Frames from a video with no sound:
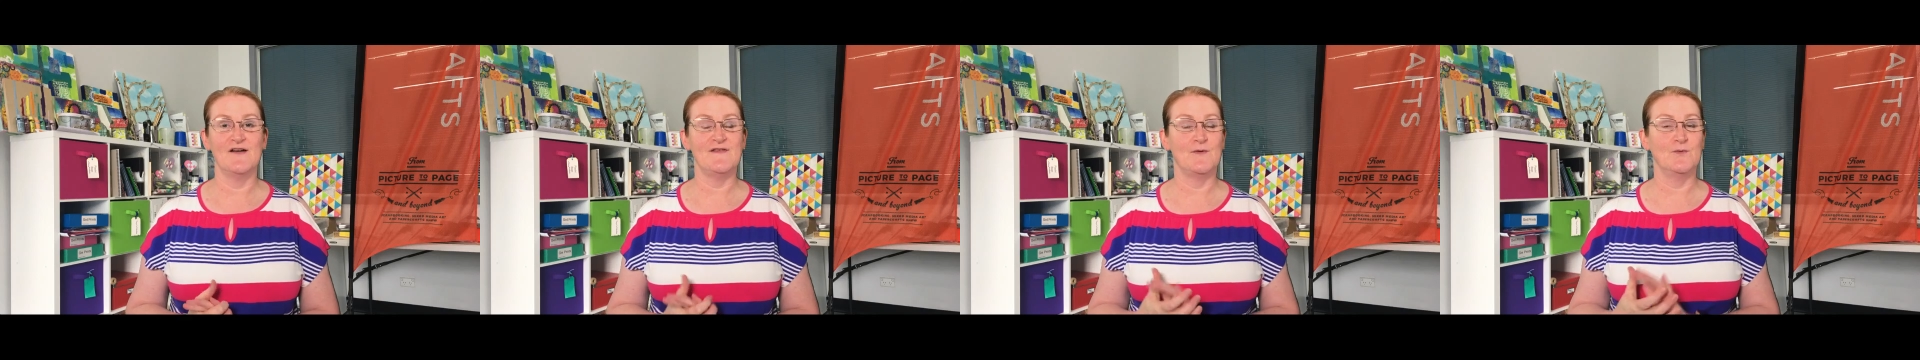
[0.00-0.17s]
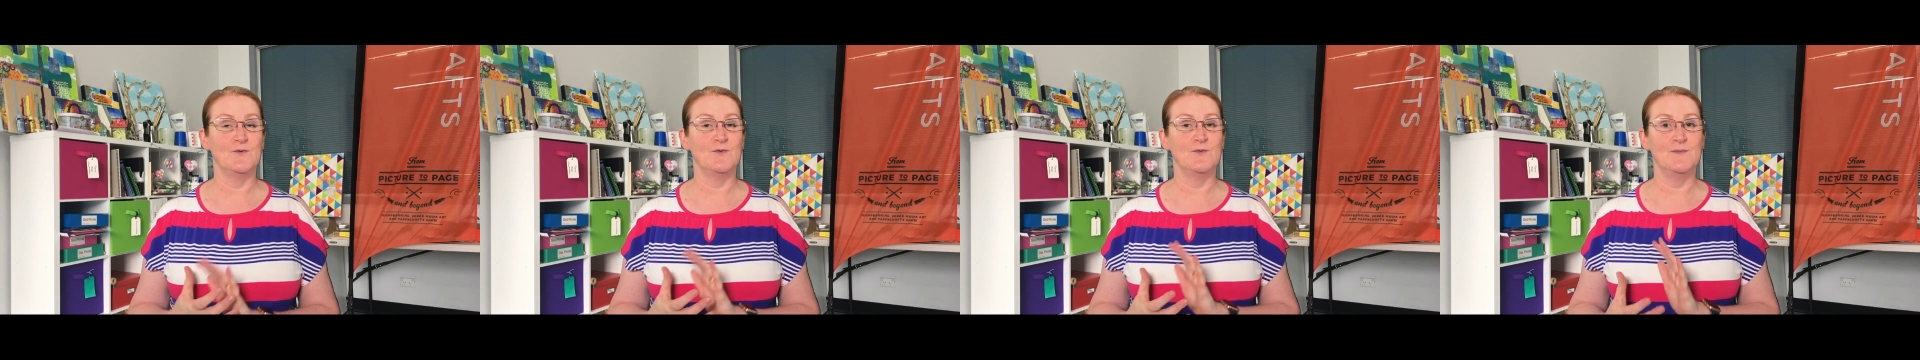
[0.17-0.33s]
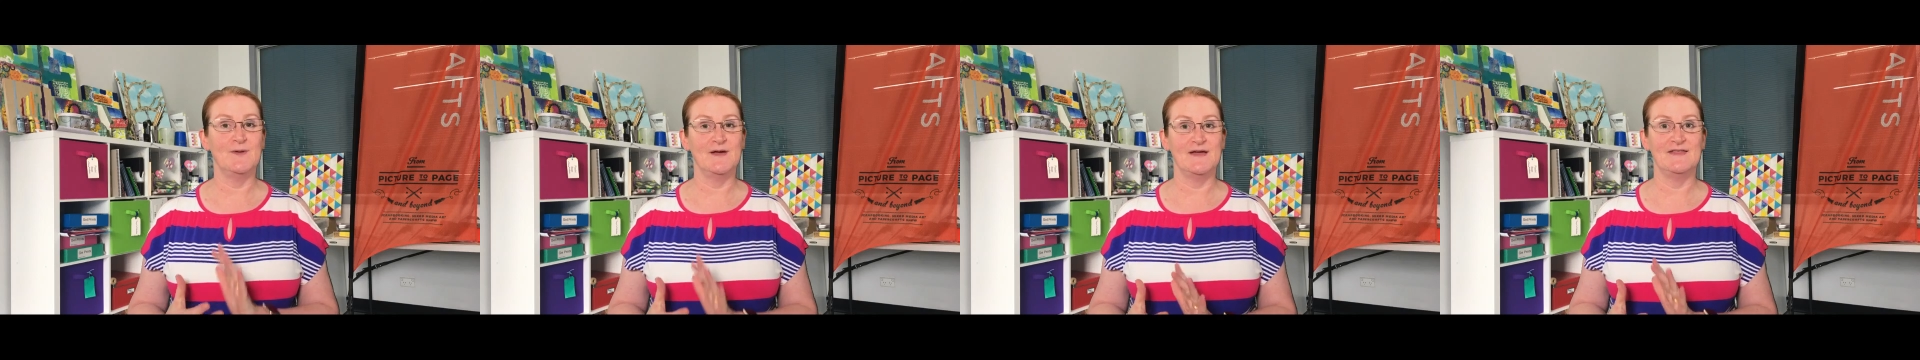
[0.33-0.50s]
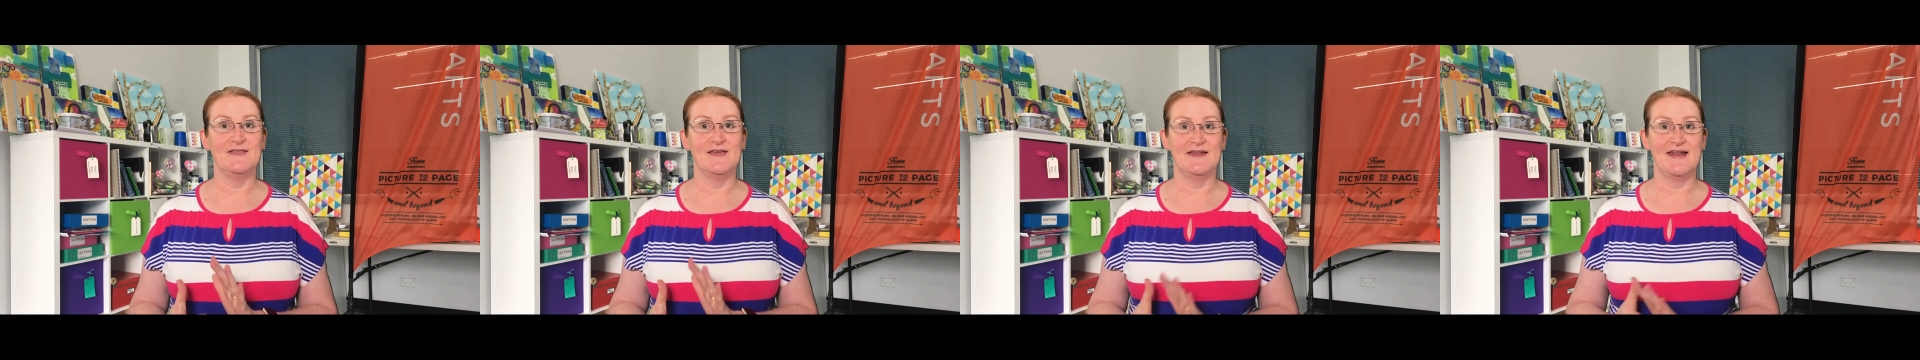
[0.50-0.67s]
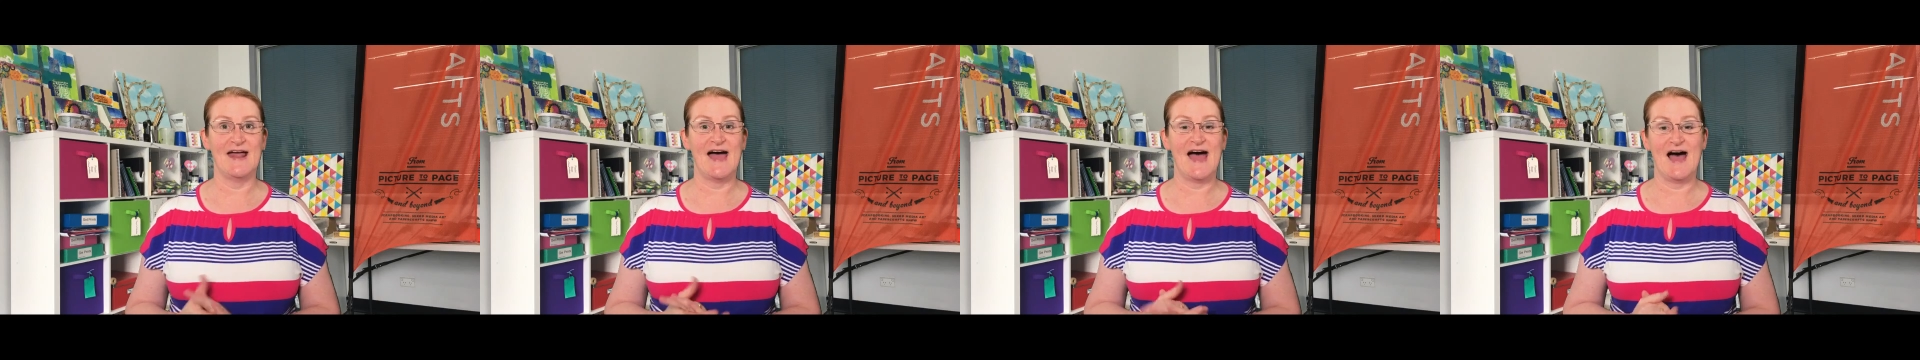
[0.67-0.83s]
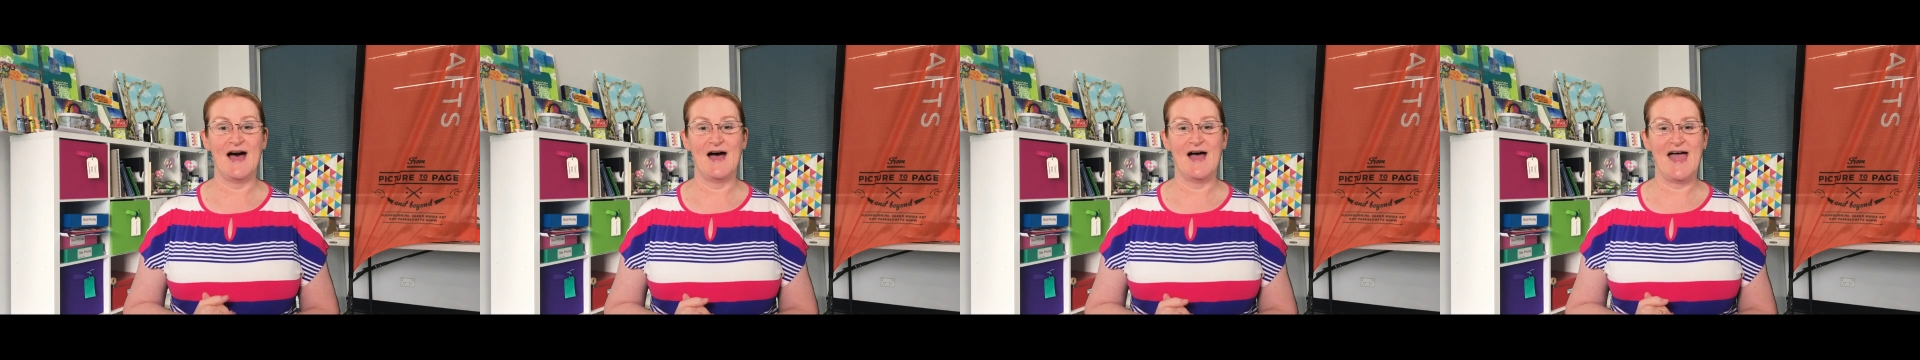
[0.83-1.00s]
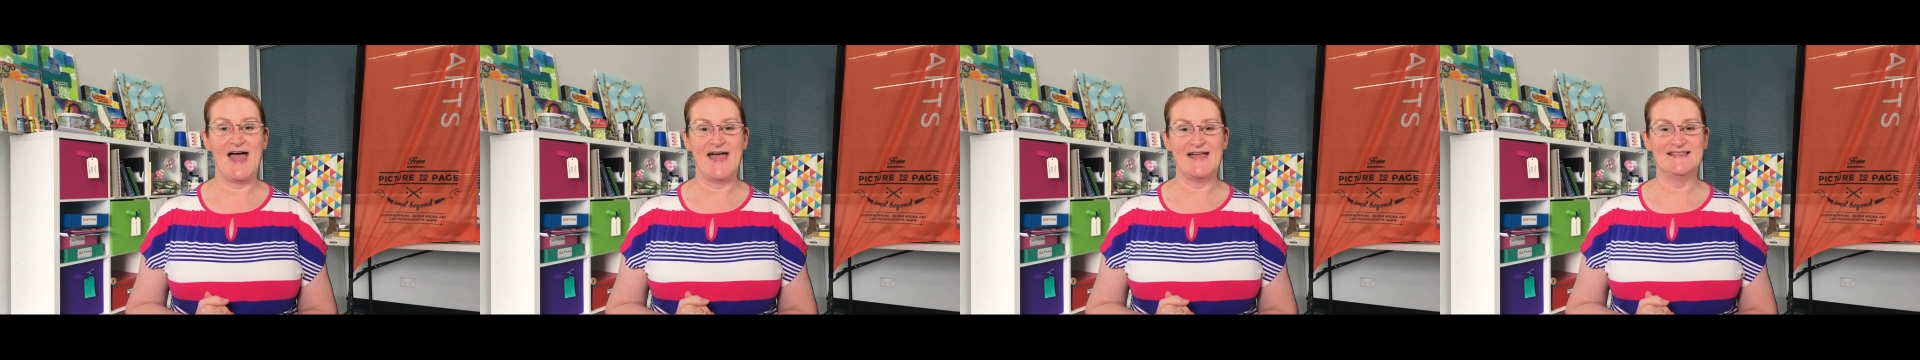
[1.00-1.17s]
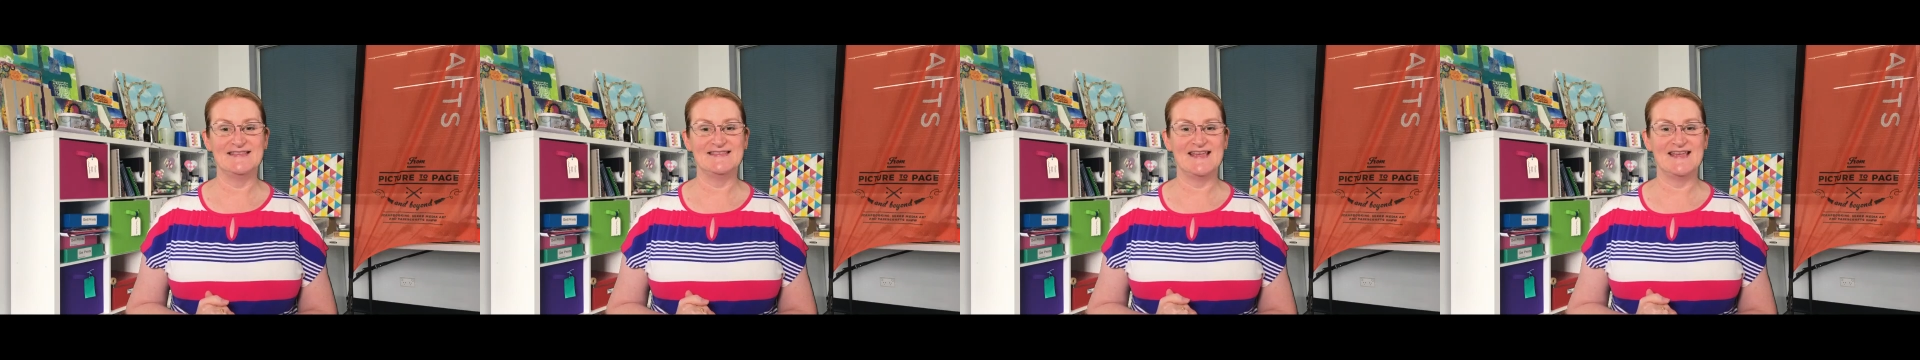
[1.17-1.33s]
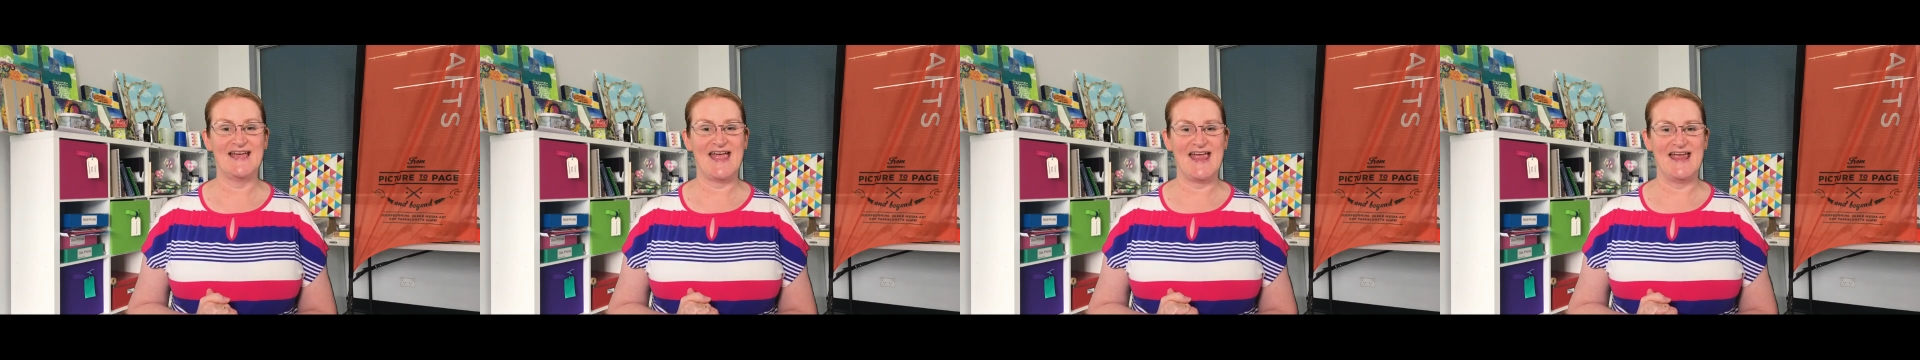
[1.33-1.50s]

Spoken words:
and we'll be there to answer